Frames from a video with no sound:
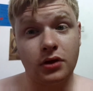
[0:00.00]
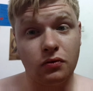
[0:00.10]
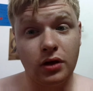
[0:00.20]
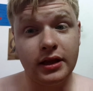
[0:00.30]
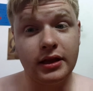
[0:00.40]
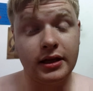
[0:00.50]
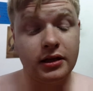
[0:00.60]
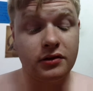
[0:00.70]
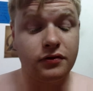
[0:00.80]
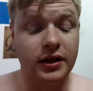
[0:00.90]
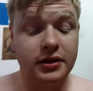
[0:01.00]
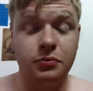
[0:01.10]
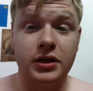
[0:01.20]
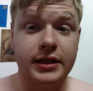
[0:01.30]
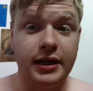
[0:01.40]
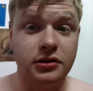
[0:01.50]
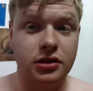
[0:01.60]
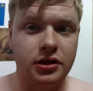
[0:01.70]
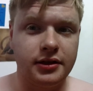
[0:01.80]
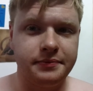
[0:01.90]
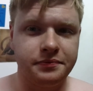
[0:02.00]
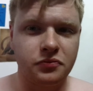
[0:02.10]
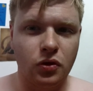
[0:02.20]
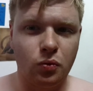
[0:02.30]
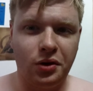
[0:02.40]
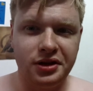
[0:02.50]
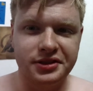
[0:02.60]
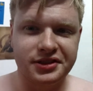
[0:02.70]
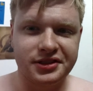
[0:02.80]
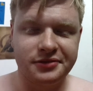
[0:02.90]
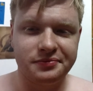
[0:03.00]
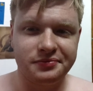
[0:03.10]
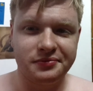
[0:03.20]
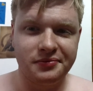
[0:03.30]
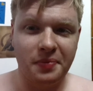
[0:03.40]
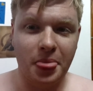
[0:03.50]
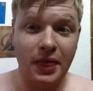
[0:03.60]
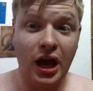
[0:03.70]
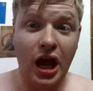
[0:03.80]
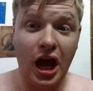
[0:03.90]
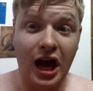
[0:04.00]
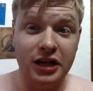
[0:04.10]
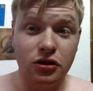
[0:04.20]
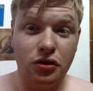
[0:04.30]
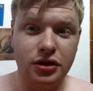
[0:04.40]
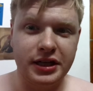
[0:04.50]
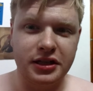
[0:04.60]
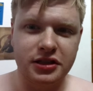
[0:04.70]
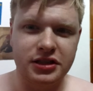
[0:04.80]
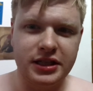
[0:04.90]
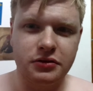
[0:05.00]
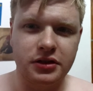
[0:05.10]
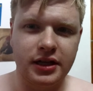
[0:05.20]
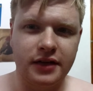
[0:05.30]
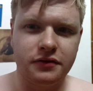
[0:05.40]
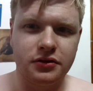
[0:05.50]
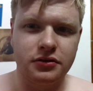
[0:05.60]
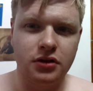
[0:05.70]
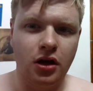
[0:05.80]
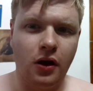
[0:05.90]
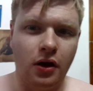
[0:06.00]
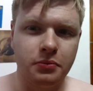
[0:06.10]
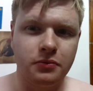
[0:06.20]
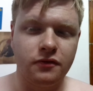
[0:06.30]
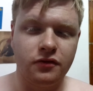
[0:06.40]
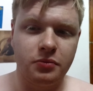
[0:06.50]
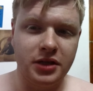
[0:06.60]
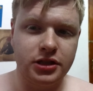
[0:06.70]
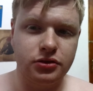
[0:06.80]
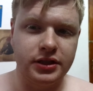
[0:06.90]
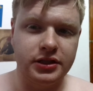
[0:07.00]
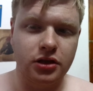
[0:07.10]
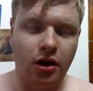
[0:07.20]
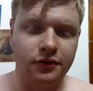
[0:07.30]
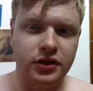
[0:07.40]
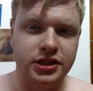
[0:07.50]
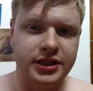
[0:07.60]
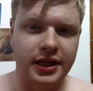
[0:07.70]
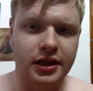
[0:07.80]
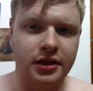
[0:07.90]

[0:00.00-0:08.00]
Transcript: one thing I found in my downtime was unlocking the secret level on Mysteries of the Sith.